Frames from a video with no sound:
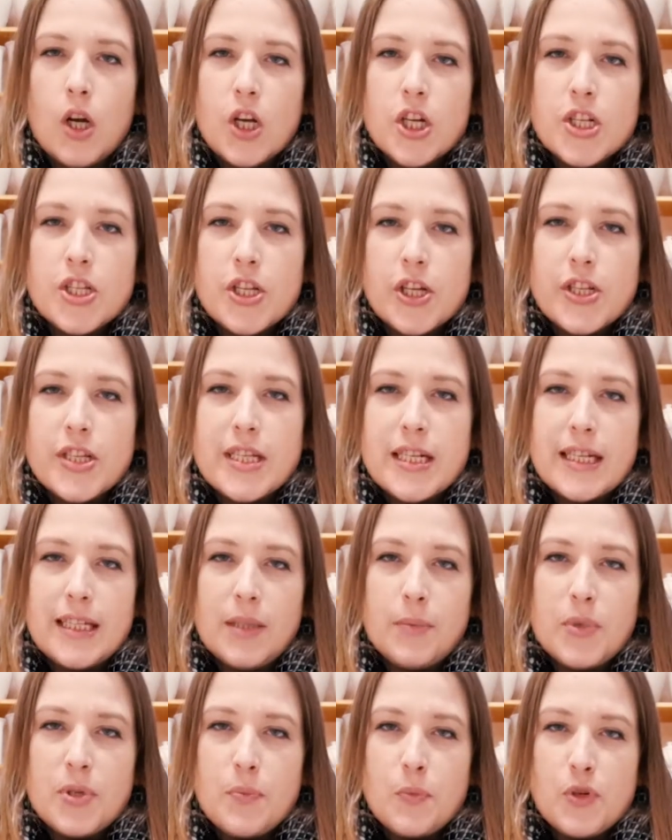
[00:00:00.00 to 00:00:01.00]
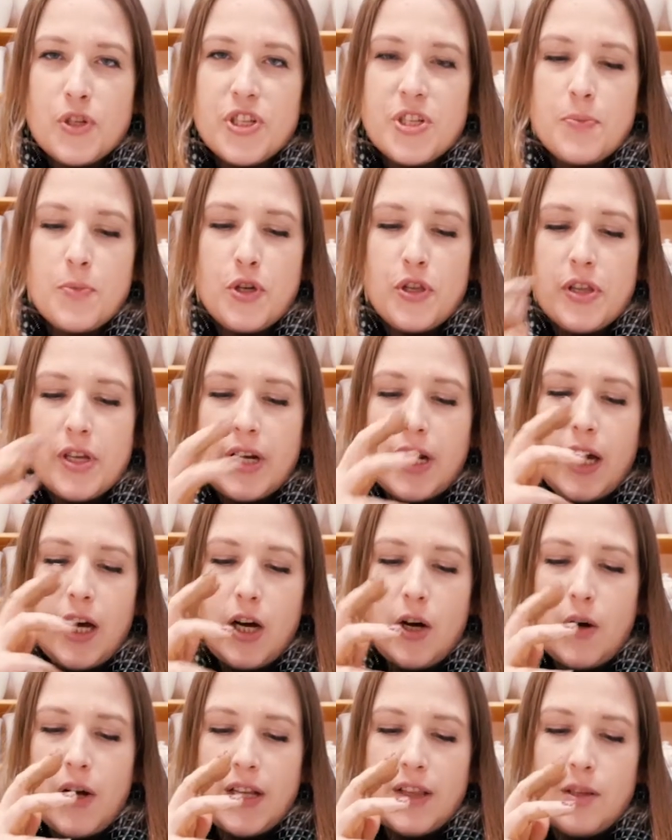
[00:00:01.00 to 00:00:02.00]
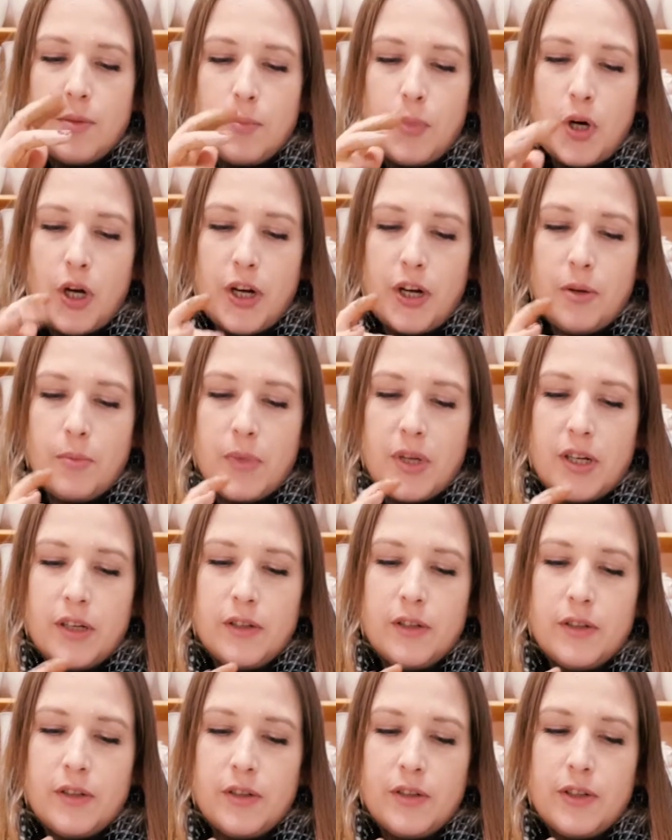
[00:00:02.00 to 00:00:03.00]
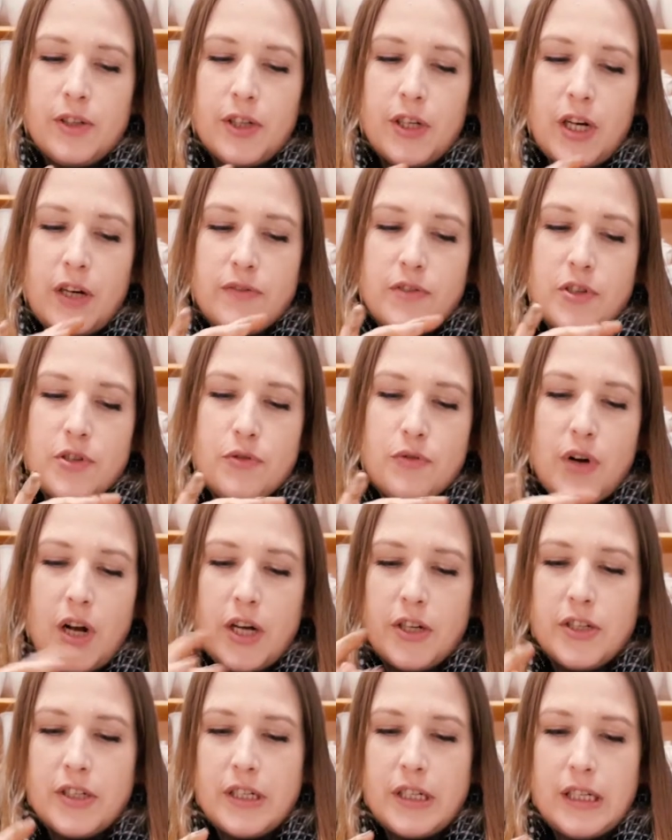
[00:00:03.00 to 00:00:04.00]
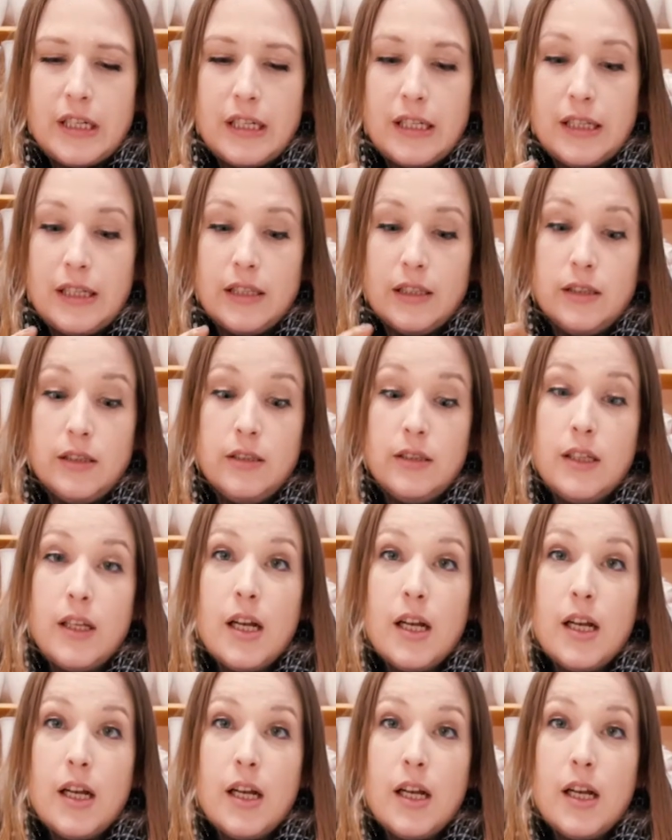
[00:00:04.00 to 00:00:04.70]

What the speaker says: So it's a little bit more smoother now at the bottom and I've just rounded it a little.